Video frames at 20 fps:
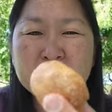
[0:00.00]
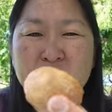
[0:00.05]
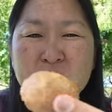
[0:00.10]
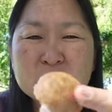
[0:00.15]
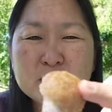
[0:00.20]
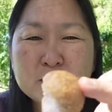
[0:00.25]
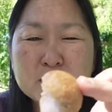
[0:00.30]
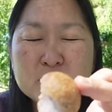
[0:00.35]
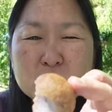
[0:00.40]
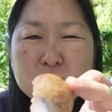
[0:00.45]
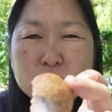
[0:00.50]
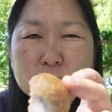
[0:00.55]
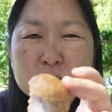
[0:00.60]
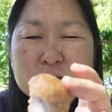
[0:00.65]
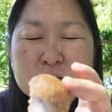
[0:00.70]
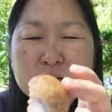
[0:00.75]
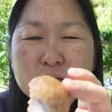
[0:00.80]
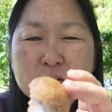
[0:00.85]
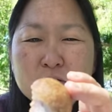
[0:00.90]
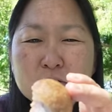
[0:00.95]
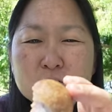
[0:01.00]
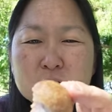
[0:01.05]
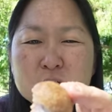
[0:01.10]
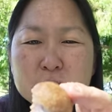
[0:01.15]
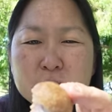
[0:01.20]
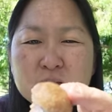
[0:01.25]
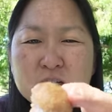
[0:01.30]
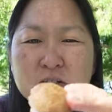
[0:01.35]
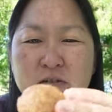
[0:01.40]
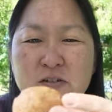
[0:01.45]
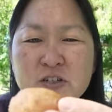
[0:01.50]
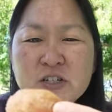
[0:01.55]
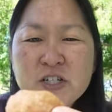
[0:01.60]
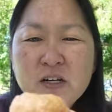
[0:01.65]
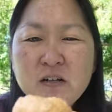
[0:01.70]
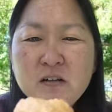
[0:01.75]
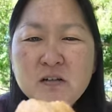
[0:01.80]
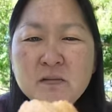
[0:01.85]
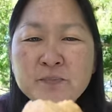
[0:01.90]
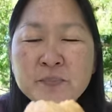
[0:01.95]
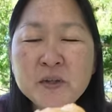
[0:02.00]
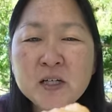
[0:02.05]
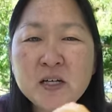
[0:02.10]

So it's almost like a crisp little shell.